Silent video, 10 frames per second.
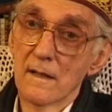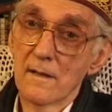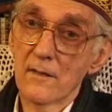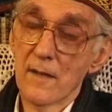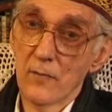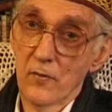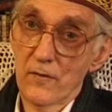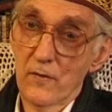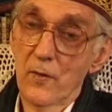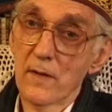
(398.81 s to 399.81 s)
So that
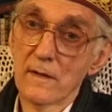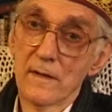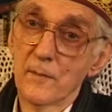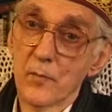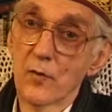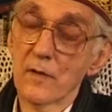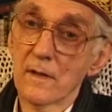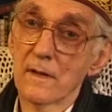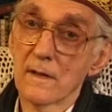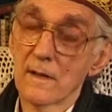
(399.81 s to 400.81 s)
was quite an
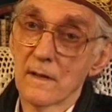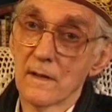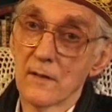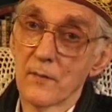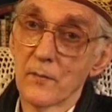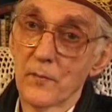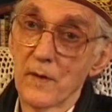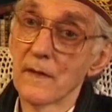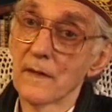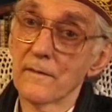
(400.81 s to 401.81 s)
important uh,
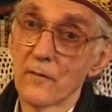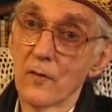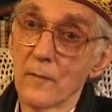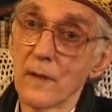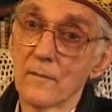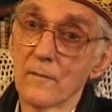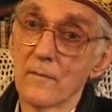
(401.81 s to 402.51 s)
period for me.